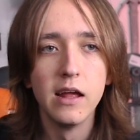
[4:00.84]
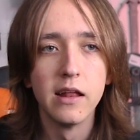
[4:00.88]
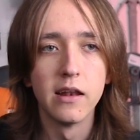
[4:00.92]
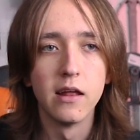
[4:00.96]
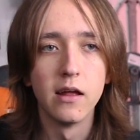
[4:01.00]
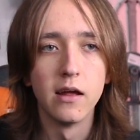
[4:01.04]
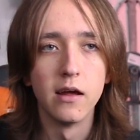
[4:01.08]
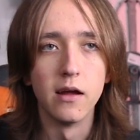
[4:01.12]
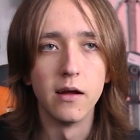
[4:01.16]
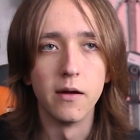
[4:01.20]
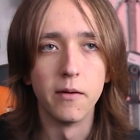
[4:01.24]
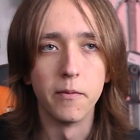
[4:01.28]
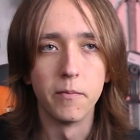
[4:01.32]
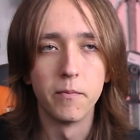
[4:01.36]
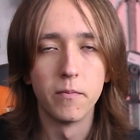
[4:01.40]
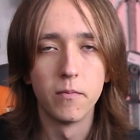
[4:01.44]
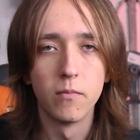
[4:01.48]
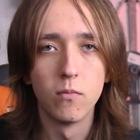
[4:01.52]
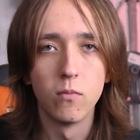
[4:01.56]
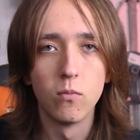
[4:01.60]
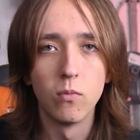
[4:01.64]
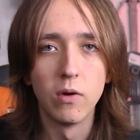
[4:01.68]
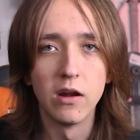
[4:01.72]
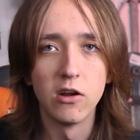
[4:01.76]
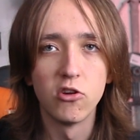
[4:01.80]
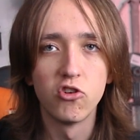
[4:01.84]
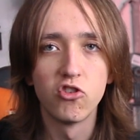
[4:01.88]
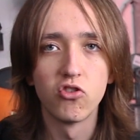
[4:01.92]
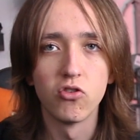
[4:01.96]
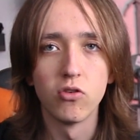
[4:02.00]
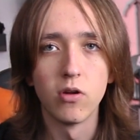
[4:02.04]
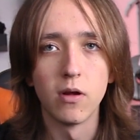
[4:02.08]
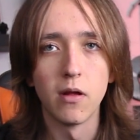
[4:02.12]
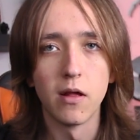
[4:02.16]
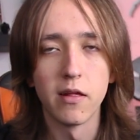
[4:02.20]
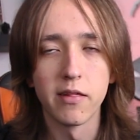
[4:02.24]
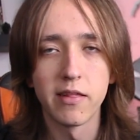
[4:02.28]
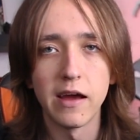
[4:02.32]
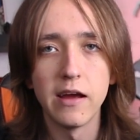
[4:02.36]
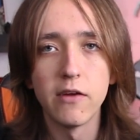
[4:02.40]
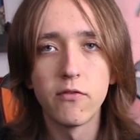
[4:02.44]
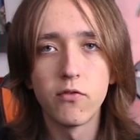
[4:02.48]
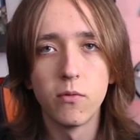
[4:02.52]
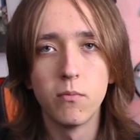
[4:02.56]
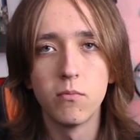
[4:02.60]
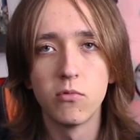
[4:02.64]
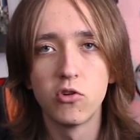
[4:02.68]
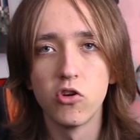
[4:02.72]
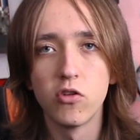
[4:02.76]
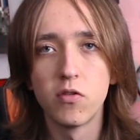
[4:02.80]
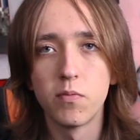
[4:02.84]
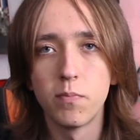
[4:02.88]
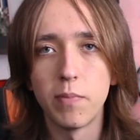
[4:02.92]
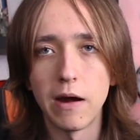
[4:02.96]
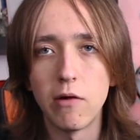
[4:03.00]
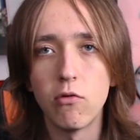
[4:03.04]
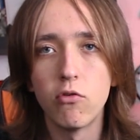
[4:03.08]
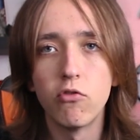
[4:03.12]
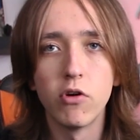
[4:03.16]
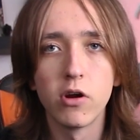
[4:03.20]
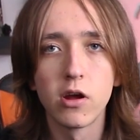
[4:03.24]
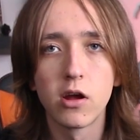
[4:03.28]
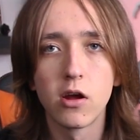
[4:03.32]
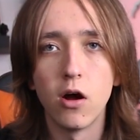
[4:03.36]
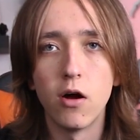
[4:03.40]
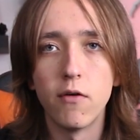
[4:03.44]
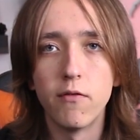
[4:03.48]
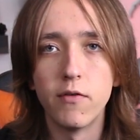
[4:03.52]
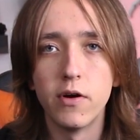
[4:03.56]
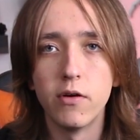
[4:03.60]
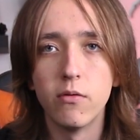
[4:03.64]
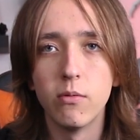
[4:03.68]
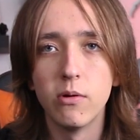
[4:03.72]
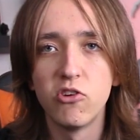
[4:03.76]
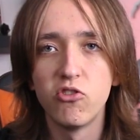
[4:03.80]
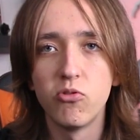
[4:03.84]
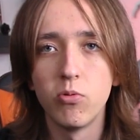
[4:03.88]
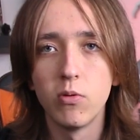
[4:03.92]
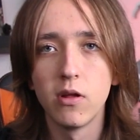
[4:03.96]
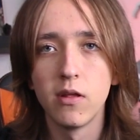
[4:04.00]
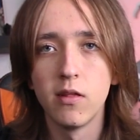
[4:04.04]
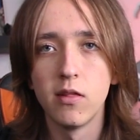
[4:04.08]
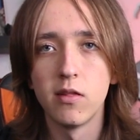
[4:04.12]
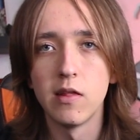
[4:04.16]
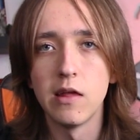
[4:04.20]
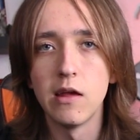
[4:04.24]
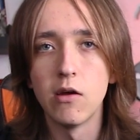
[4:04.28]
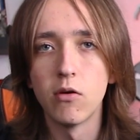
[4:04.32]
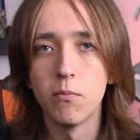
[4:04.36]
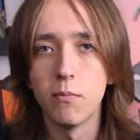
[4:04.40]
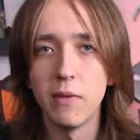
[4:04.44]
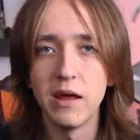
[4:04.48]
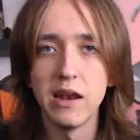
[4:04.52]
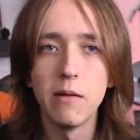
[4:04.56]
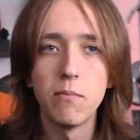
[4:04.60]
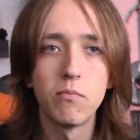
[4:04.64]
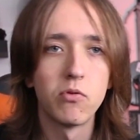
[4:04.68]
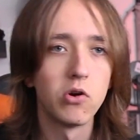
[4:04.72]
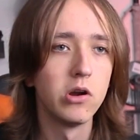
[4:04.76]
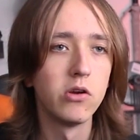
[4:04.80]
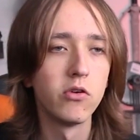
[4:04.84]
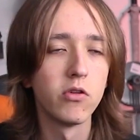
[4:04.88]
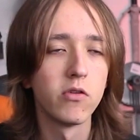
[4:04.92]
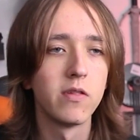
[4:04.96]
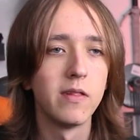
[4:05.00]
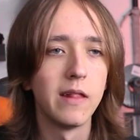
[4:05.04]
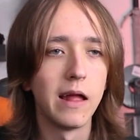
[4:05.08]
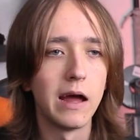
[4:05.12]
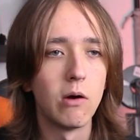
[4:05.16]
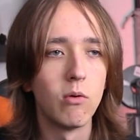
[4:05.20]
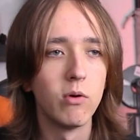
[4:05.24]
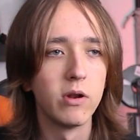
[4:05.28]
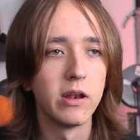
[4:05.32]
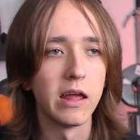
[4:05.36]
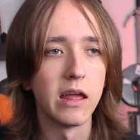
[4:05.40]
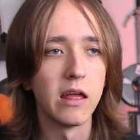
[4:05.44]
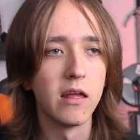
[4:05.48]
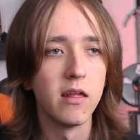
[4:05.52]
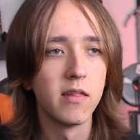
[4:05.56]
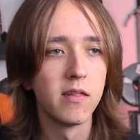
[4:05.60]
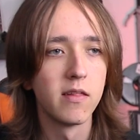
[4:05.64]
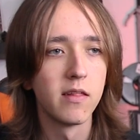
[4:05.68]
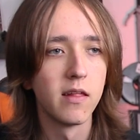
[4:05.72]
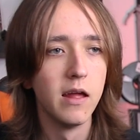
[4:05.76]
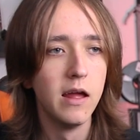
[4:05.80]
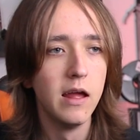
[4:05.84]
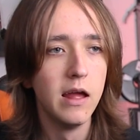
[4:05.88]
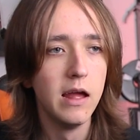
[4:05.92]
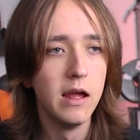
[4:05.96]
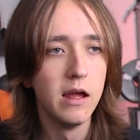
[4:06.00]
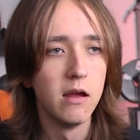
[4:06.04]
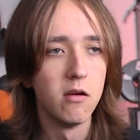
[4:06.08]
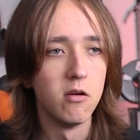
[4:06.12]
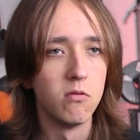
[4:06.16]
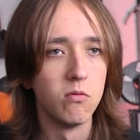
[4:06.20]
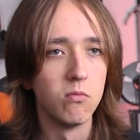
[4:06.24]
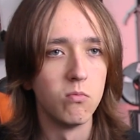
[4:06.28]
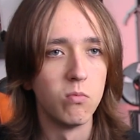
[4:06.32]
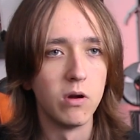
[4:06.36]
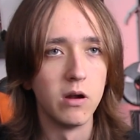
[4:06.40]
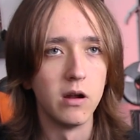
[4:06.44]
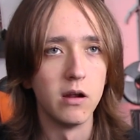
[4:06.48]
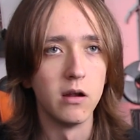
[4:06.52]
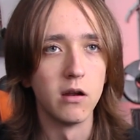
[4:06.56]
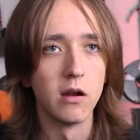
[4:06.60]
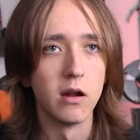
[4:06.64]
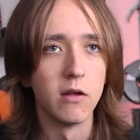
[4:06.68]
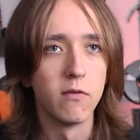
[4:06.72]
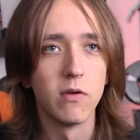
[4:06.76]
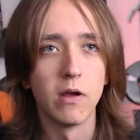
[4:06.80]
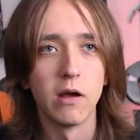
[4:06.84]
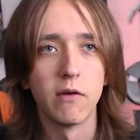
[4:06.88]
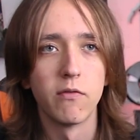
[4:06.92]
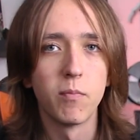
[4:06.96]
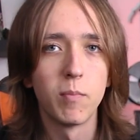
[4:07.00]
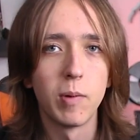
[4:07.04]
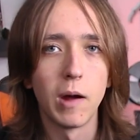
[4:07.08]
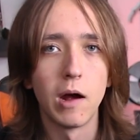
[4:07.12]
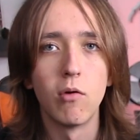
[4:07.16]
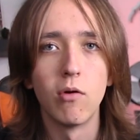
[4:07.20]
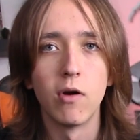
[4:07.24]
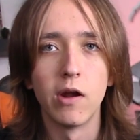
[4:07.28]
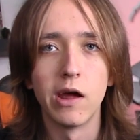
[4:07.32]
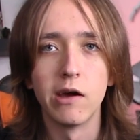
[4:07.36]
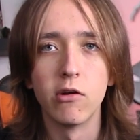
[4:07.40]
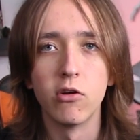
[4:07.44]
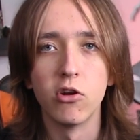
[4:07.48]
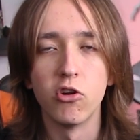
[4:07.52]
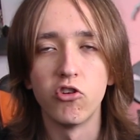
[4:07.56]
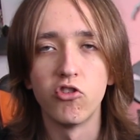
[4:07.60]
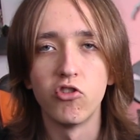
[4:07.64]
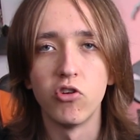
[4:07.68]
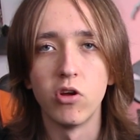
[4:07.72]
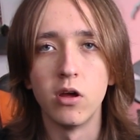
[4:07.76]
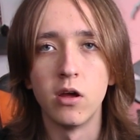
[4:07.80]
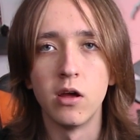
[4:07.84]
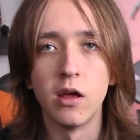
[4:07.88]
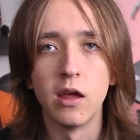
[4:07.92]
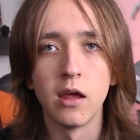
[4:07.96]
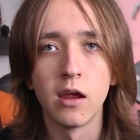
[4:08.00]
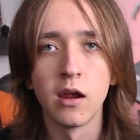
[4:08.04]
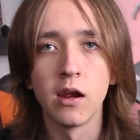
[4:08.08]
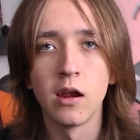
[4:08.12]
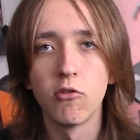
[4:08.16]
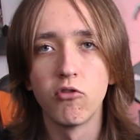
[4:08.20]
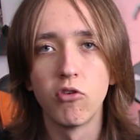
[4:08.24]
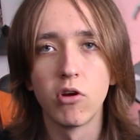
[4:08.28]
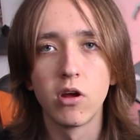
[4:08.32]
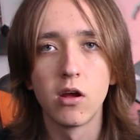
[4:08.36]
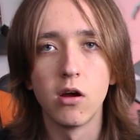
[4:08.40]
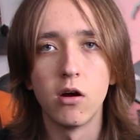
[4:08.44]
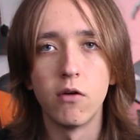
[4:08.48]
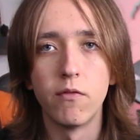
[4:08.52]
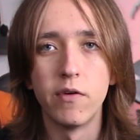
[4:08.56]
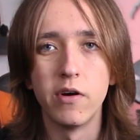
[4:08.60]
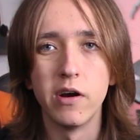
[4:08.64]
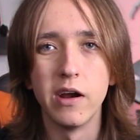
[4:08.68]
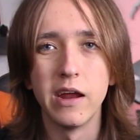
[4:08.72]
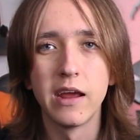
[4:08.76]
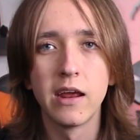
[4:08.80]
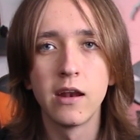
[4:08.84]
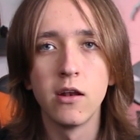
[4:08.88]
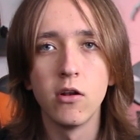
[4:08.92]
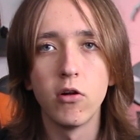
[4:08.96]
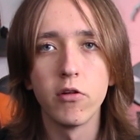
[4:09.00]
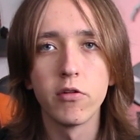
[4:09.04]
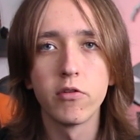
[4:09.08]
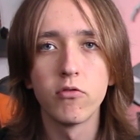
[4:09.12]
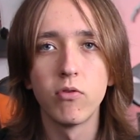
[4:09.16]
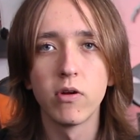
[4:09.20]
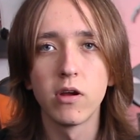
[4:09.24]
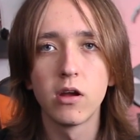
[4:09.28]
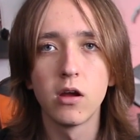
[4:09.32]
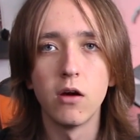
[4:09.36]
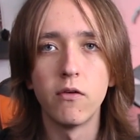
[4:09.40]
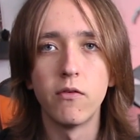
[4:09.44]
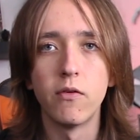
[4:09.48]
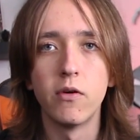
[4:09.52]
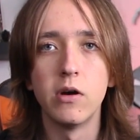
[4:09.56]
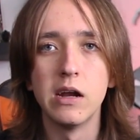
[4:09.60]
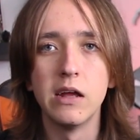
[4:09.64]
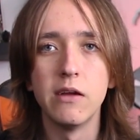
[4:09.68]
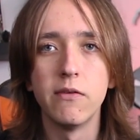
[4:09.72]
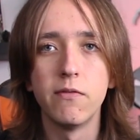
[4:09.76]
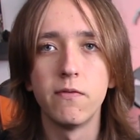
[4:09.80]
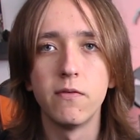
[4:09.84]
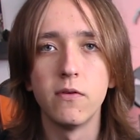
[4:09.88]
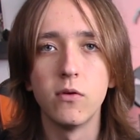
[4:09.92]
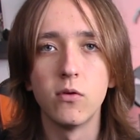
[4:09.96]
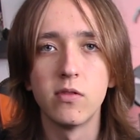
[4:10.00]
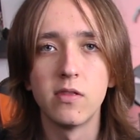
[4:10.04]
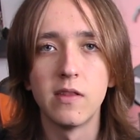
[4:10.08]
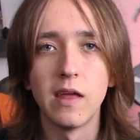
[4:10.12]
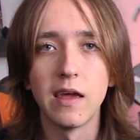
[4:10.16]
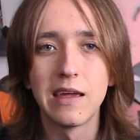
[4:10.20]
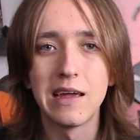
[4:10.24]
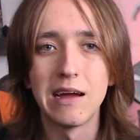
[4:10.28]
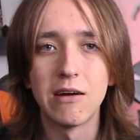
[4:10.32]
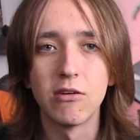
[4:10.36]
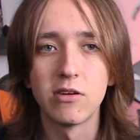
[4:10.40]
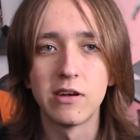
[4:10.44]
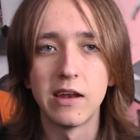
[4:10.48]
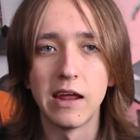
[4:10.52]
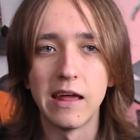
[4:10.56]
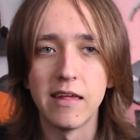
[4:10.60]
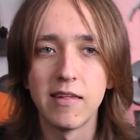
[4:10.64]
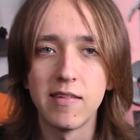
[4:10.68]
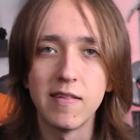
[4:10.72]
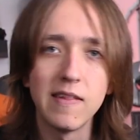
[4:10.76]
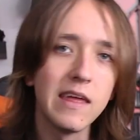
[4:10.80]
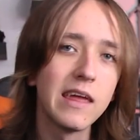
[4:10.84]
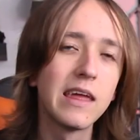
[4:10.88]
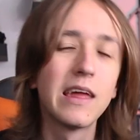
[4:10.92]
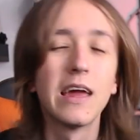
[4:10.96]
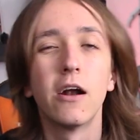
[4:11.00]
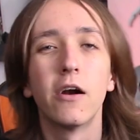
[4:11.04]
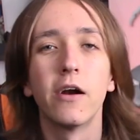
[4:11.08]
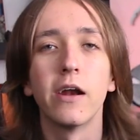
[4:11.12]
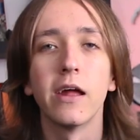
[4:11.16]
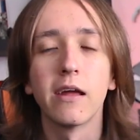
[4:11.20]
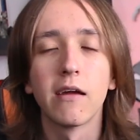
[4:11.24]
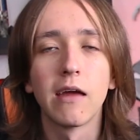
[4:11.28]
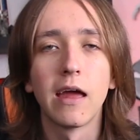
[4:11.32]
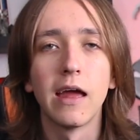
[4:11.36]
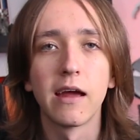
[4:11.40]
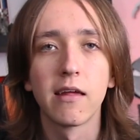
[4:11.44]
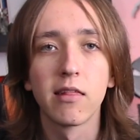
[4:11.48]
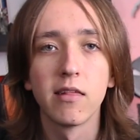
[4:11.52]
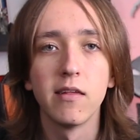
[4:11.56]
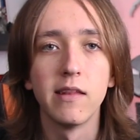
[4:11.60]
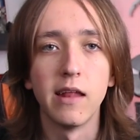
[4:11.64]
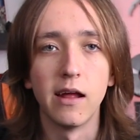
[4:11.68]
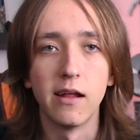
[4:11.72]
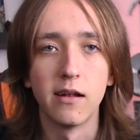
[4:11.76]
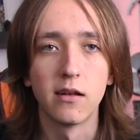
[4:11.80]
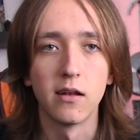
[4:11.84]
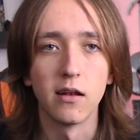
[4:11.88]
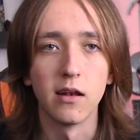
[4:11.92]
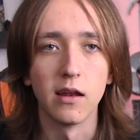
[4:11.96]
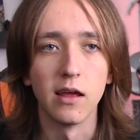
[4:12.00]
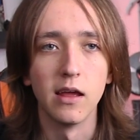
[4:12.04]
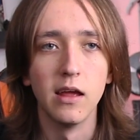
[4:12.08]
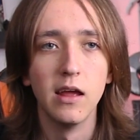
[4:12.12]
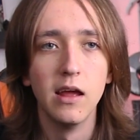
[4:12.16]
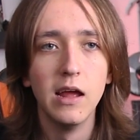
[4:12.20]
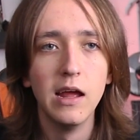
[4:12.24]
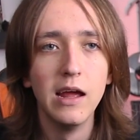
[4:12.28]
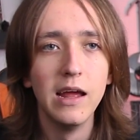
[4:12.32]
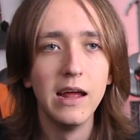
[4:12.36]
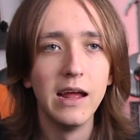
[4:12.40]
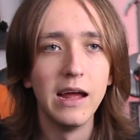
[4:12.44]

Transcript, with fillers: uh, which aside from just power recover, which we can see on many printers nowadays, where if you have power outage, uh, it can recover. It can also recover if you take out the SD card accidentally.